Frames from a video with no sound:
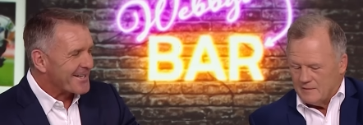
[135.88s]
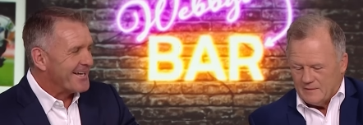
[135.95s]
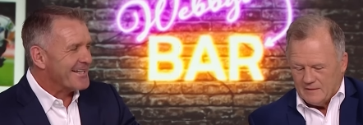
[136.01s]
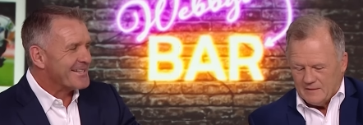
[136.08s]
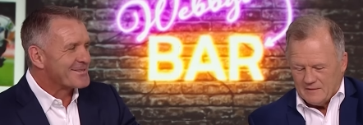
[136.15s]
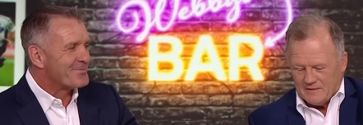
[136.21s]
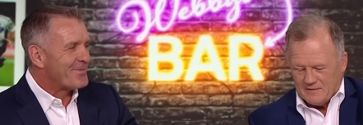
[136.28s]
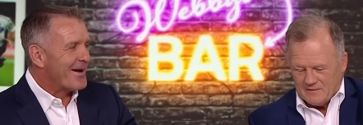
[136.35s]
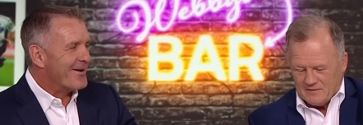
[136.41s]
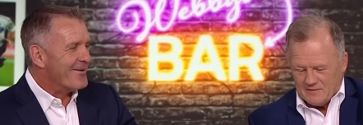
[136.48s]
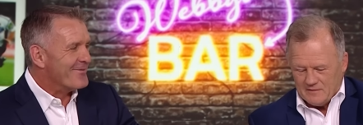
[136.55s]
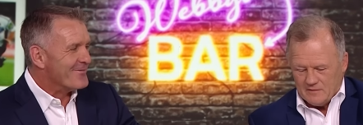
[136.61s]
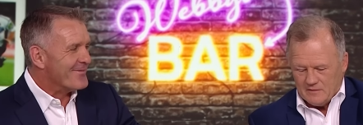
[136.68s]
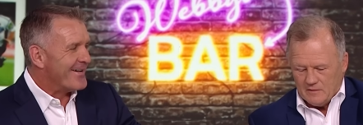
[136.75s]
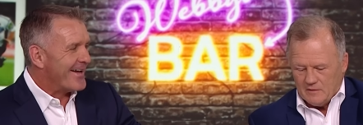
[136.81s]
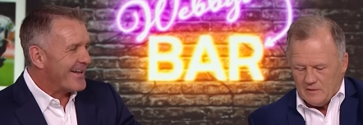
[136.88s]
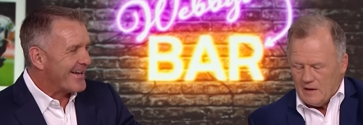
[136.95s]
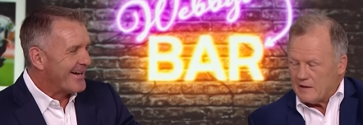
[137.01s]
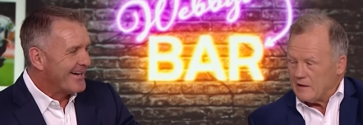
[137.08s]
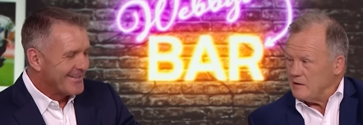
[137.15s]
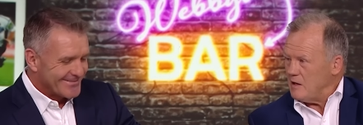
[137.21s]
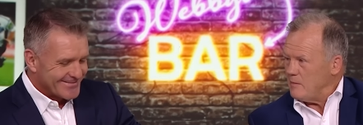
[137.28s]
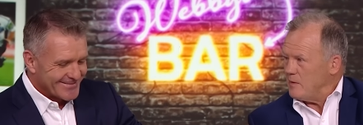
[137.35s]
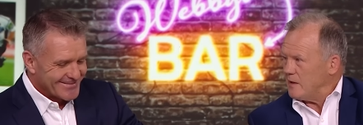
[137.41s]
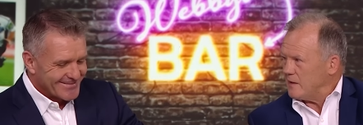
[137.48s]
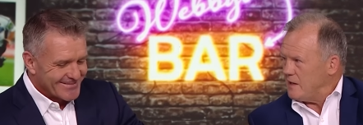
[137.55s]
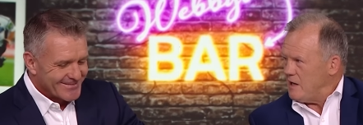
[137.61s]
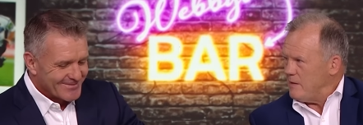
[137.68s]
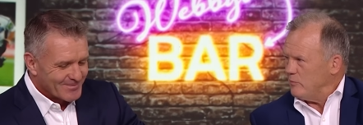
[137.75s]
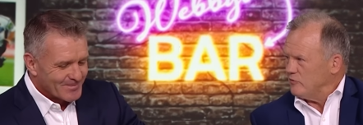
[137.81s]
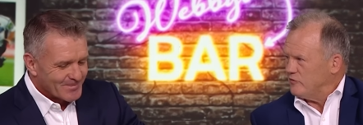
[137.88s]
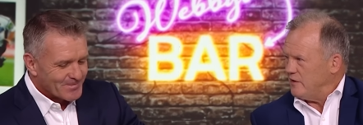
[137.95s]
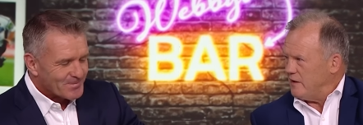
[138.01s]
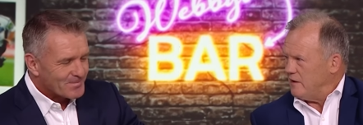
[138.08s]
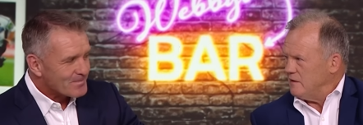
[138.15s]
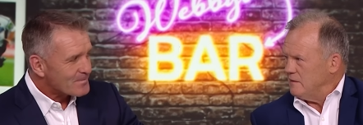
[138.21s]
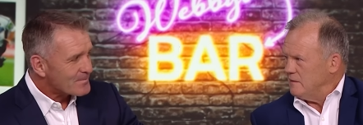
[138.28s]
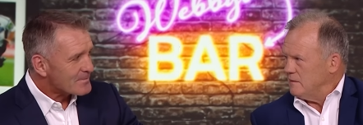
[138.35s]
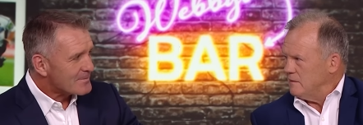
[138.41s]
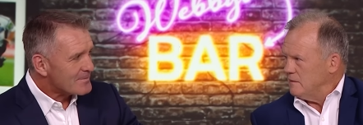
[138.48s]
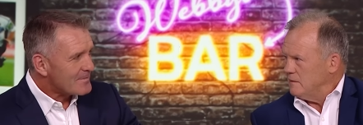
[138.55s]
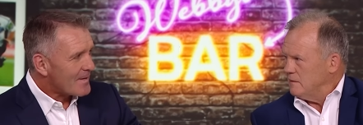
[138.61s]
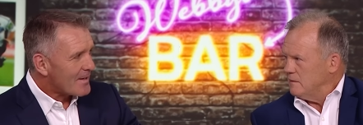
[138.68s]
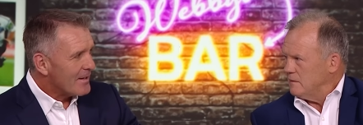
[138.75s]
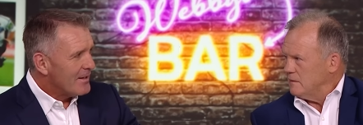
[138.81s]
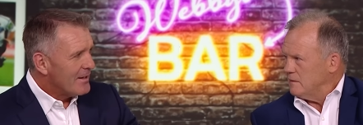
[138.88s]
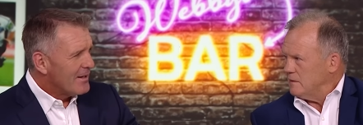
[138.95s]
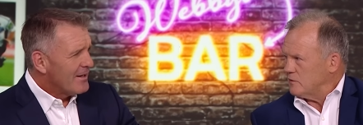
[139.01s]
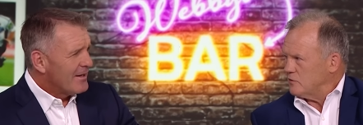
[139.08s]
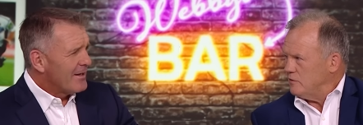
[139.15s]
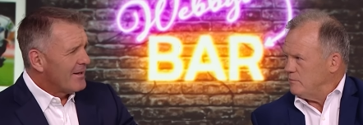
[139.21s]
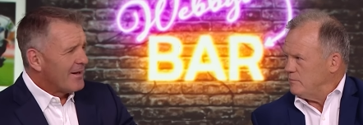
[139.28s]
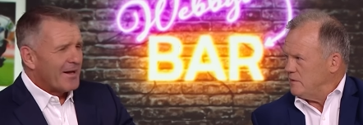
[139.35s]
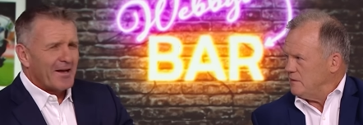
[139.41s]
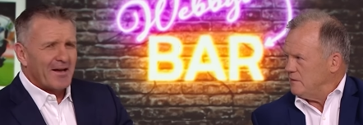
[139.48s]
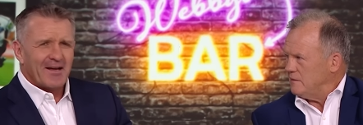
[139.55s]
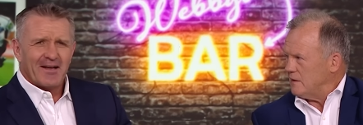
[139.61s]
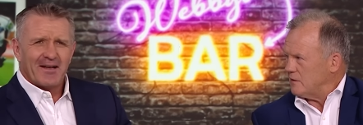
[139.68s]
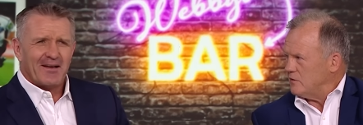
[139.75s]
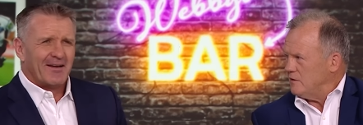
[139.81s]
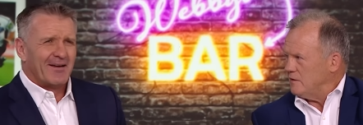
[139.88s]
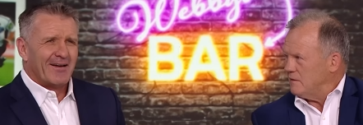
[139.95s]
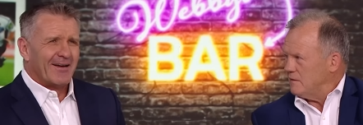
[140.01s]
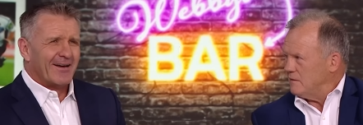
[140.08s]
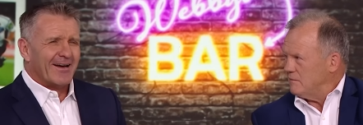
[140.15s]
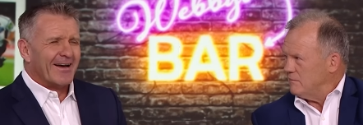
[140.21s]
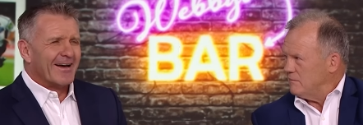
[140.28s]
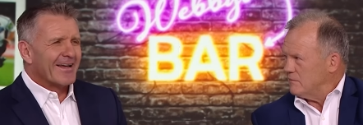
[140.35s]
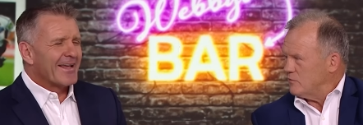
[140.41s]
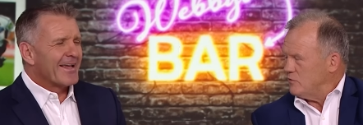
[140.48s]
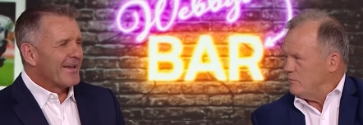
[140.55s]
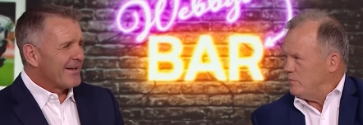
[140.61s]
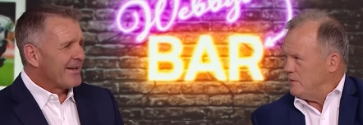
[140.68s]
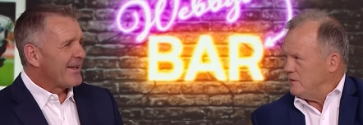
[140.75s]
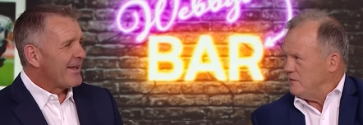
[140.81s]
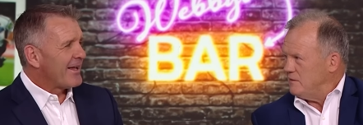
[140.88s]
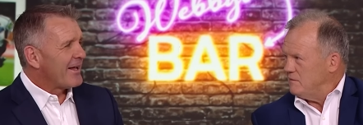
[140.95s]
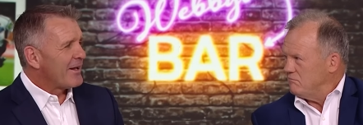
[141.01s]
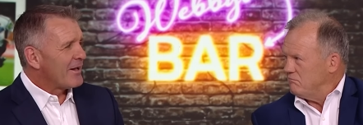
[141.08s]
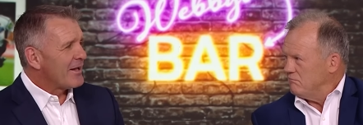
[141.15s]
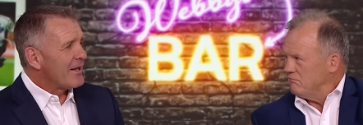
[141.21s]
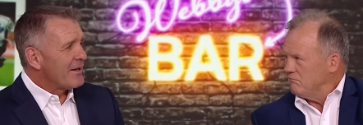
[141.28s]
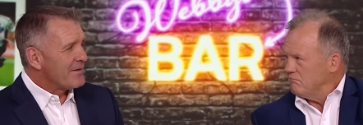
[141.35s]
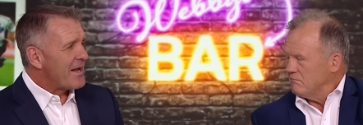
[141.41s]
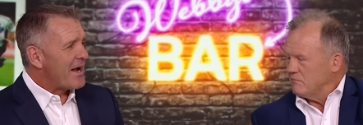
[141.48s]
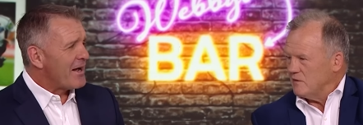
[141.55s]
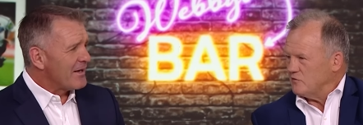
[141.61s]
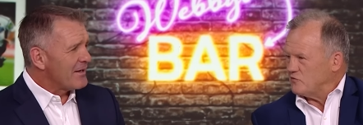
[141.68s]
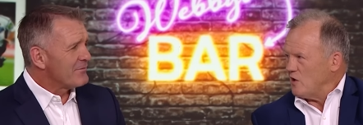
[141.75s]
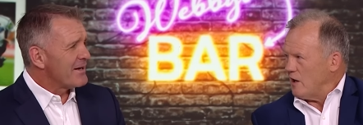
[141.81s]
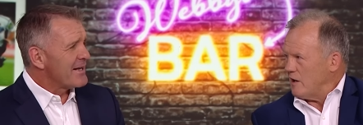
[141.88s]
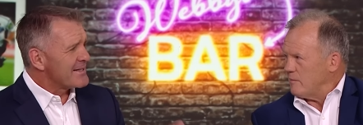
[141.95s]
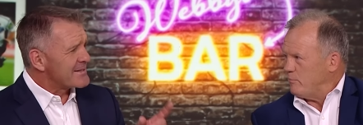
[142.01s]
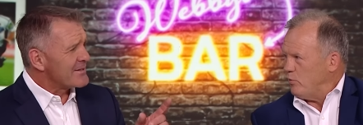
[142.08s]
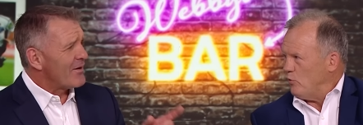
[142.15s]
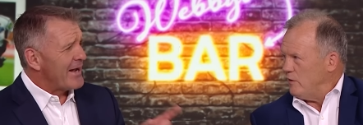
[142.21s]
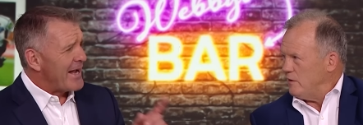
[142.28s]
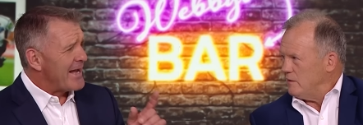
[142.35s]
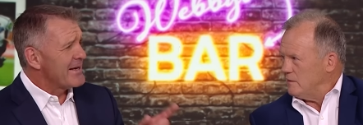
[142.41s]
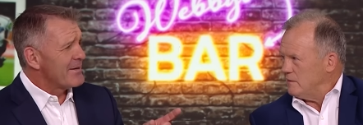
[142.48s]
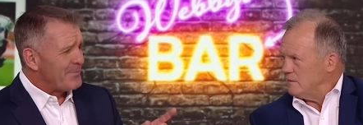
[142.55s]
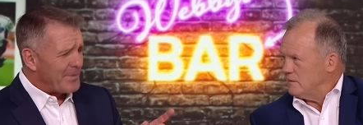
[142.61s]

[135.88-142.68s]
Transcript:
Speaker 1: against Parramatta. Yeah, but at Campbelltown, it could be that could uh, could be the only the reason point. I had to